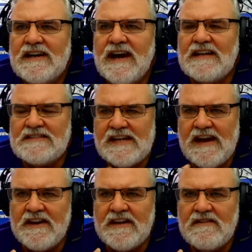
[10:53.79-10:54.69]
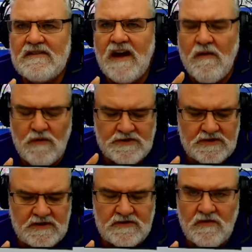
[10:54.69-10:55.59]
Uh, Tiana, I want
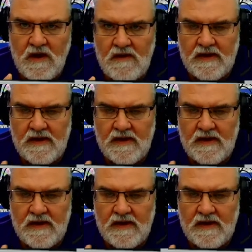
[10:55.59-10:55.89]
you to draw,